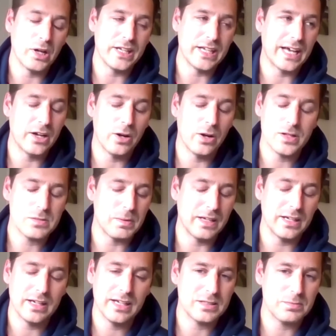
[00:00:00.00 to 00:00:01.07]
yeah, no, it's
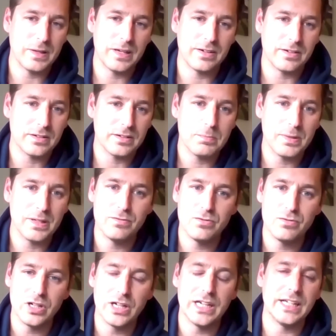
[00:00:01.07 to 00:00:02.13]
been
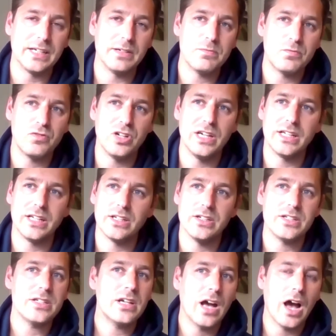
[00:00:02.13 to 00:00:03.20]
really, really
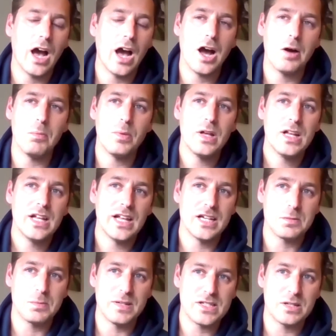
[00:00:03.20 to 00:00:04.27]
good.
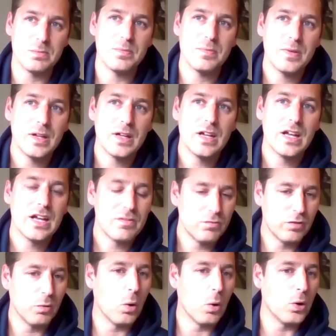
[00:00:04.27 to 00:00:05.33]
There's been some
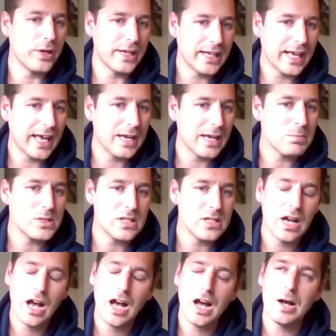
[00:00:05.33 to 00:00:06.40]
rewarding games.
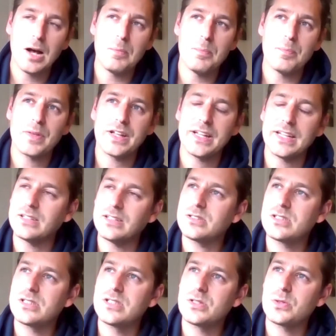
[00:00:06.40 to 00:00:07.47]
I think
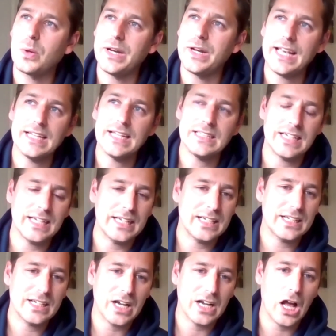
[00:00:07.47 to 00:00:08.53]
it's
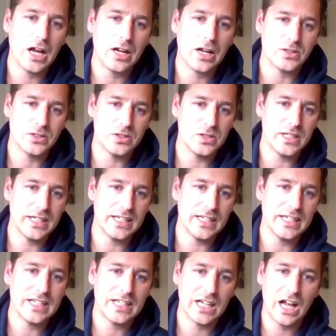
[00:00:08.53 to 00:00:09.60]
2018. Got to do
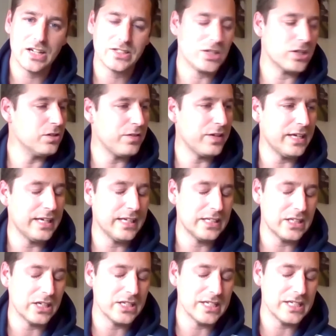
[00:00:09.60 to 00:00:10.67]
the Glasgow v
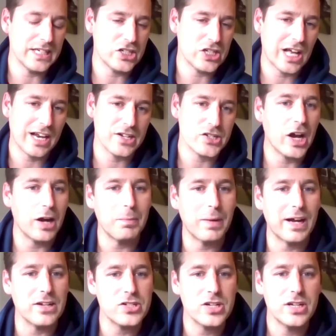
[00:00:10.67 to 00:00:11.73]
Dundee Challenge Cup
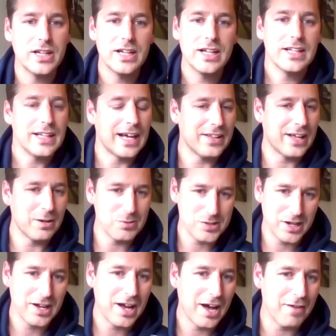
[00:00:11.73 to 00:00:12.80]
match. That was
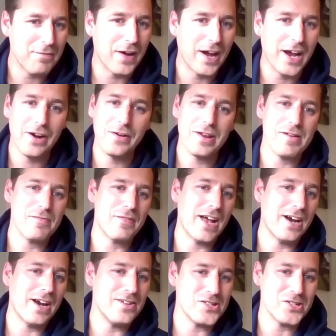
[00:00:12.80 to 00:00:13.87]
a fiery
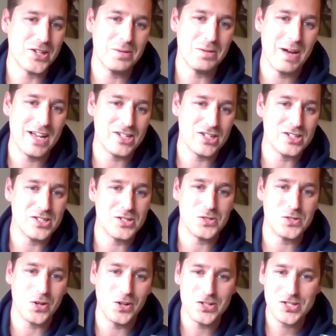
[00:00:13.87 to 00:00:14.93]
affair, as you can imagine. 2
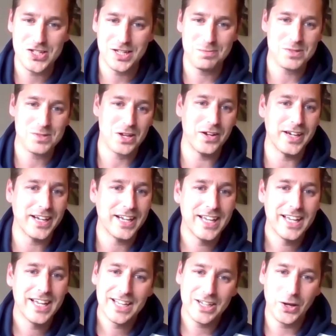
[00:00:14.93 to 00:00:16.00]
Scottish teams going
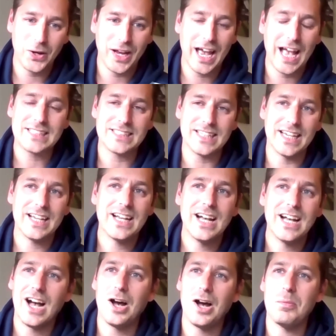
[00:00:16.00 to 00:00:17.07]
at it.
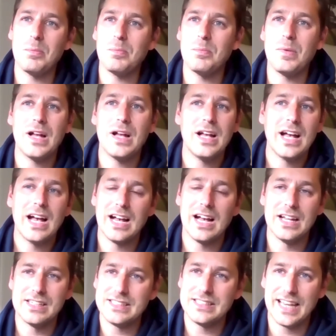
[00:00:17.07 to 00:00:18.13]

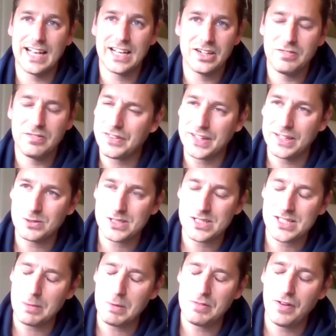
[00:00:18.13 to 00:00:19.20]
And yeah, kind of I think it was a
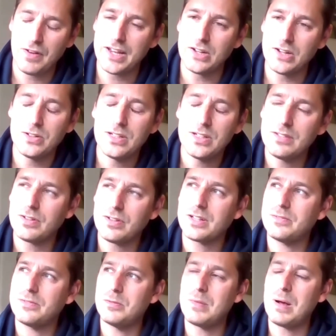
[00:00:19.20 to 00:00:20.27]
semi-final, if I
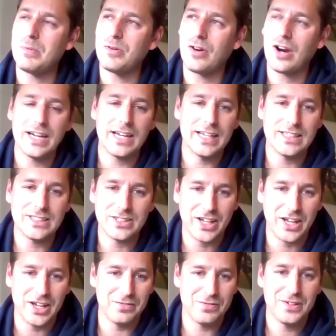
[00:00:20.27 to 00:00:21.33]
remember rightly. So
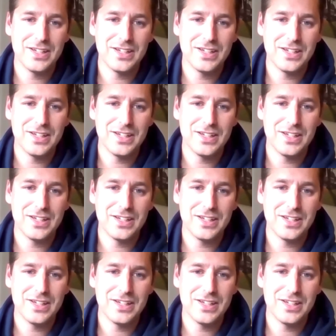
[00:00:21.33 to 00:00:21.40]
kind of